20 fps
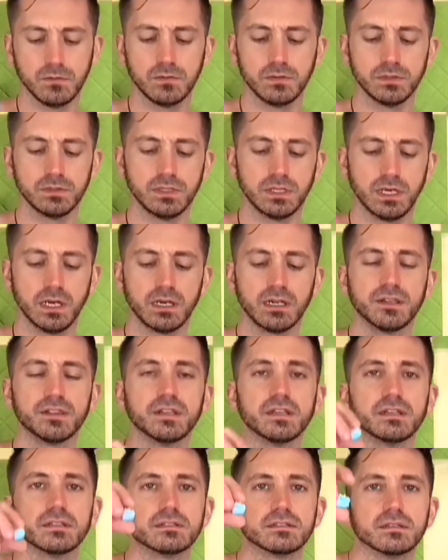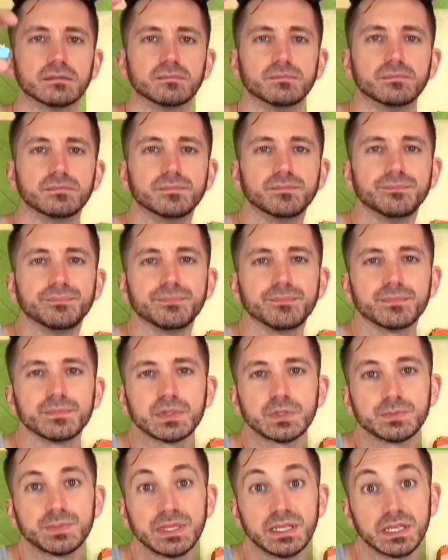good god, I think it's supposed to
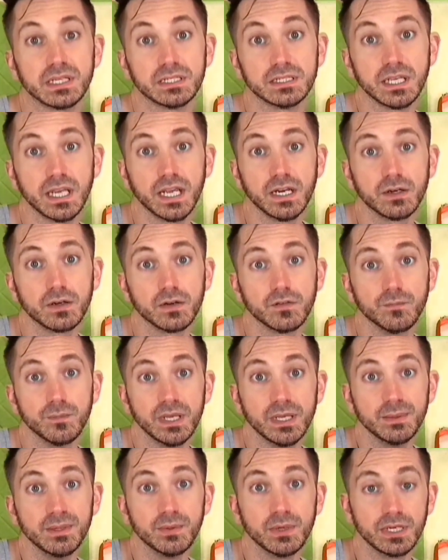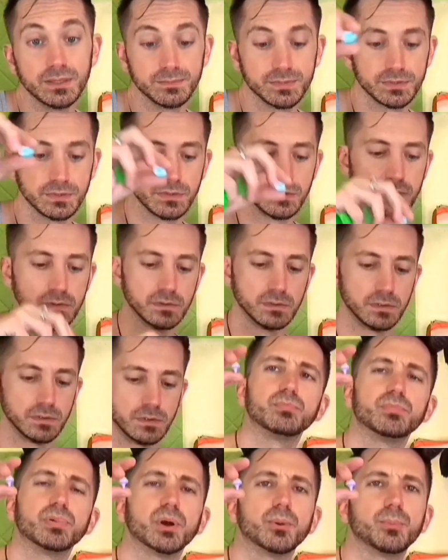be a container of baby wipes.
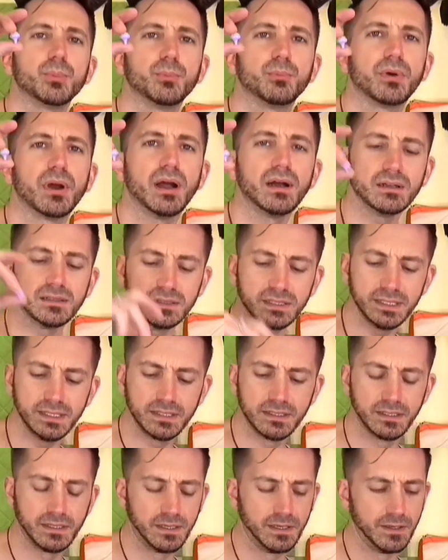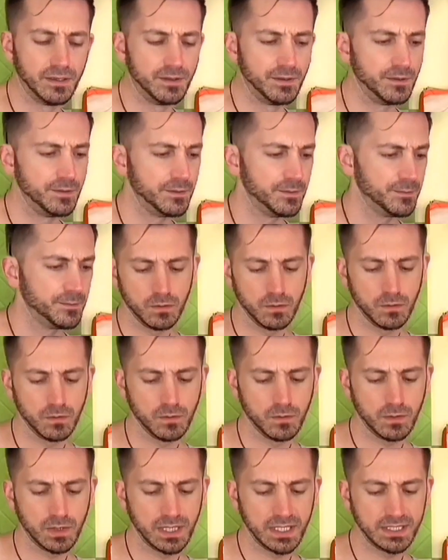Purple broccoli?
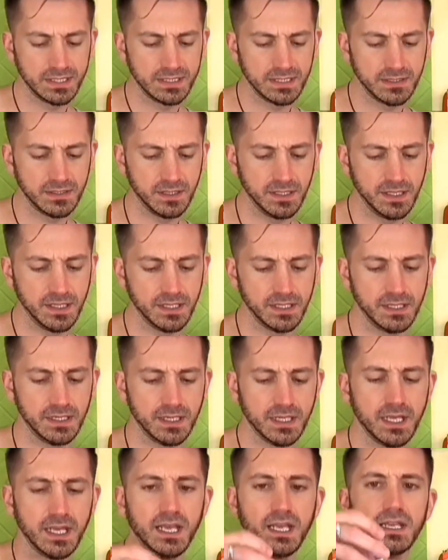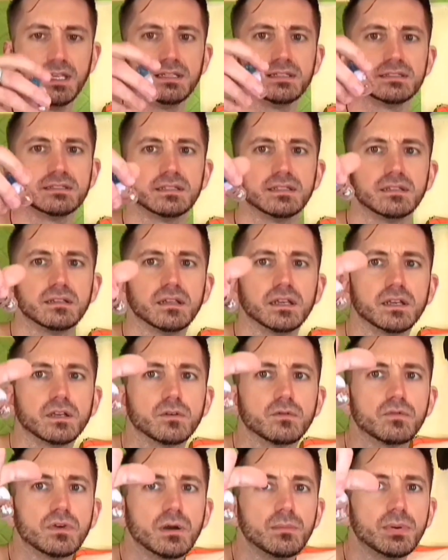Why is it like encased in like a
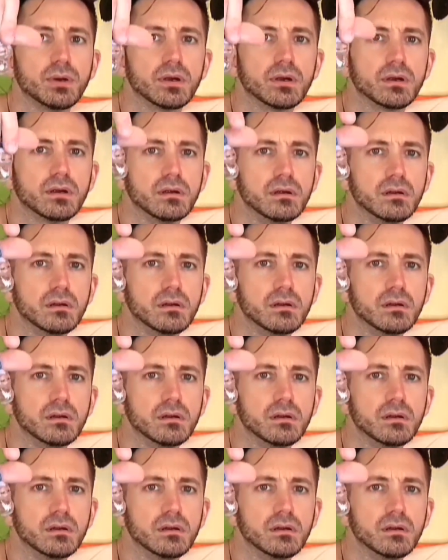rubber